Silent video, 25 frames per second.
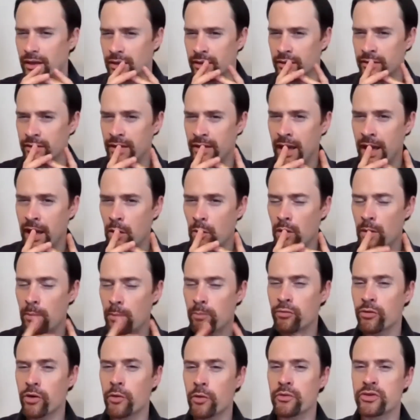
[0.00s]
now
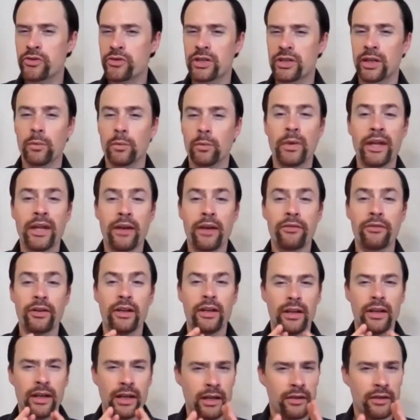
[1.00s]
approaching, we have a,
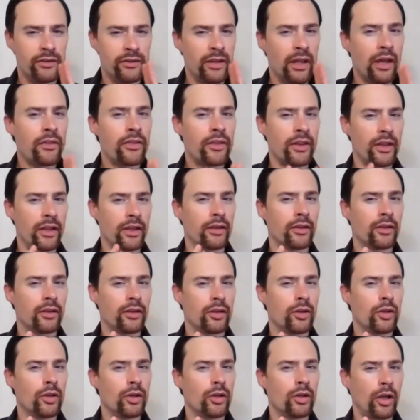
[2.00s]
another
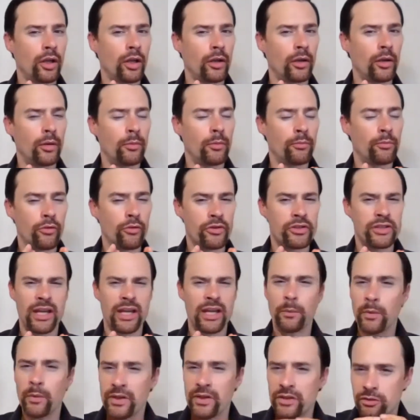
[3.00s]
uh,
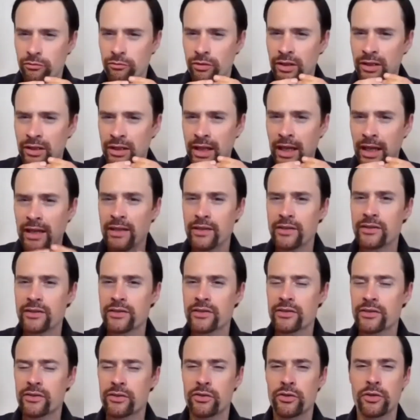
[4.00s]
project which
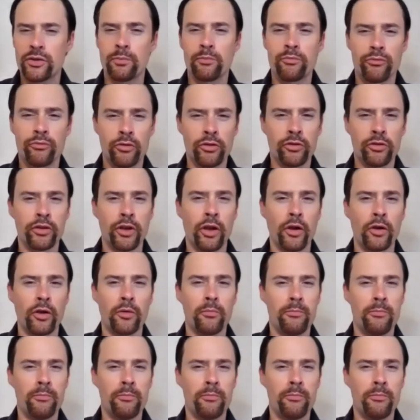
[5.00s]
relates to the Bruno